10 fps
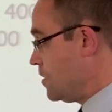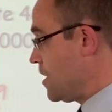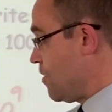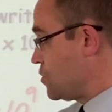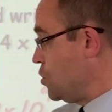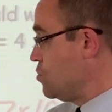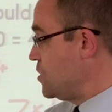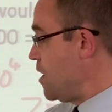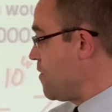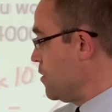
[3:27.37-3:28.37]
there are 2
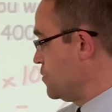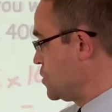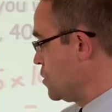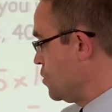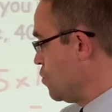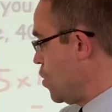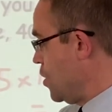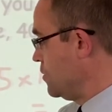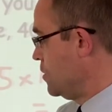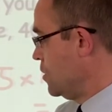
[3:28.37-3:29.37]
zeros,
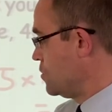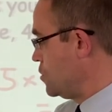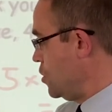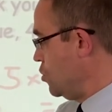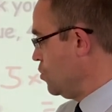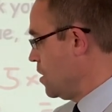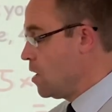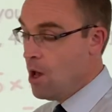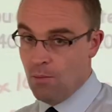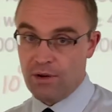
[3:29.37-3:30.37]
1, 2,
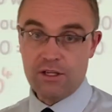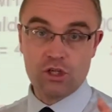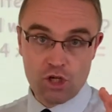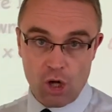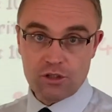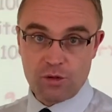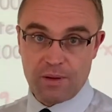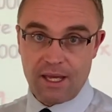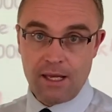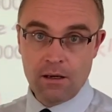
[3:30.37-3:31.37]
but it's got to
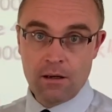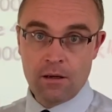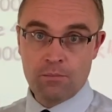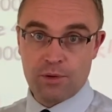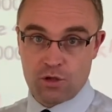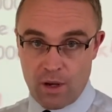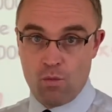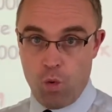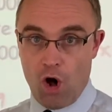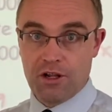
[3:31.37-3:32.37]
be
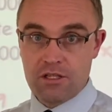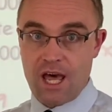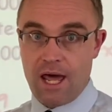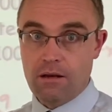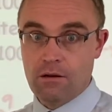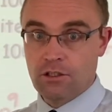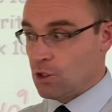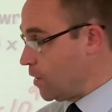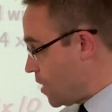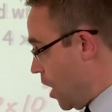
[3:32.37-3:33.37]
between 1 and 10.
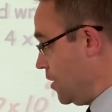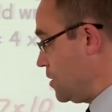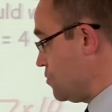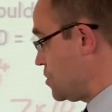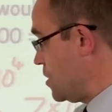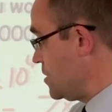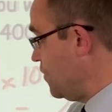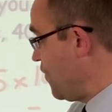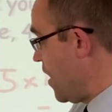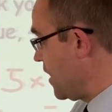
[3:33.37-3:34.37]
So I can't use
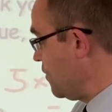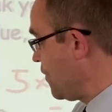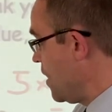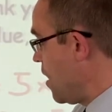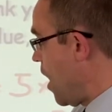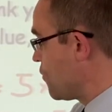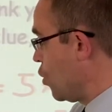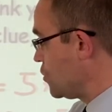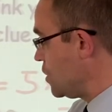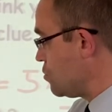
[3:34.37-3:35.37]
35, I've
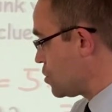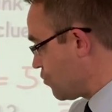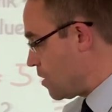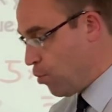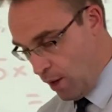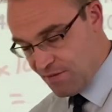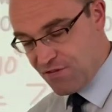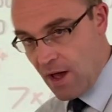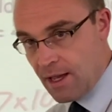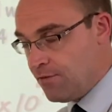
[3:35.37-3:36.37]
got to use
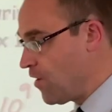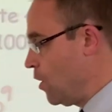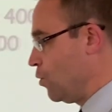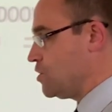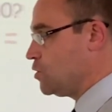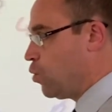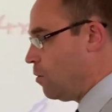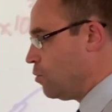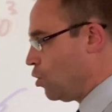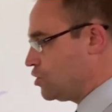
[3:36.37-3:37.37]
3.5, which is
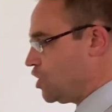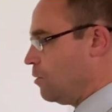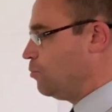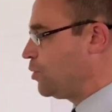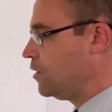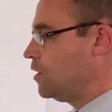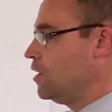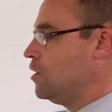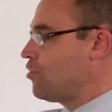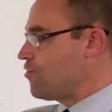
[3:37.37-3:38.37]
one more jump,
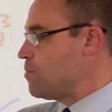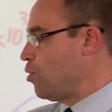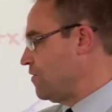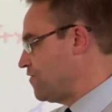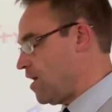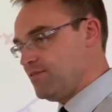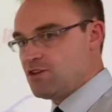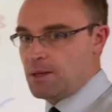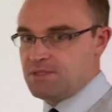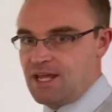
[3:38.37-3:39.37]
3.5
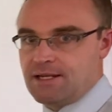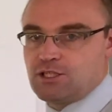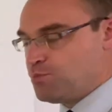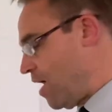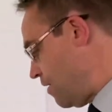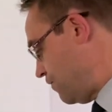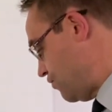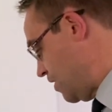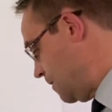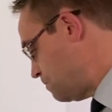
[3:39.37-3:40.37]
times 10 to the power of
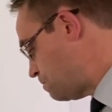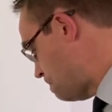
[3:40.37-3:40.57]
3.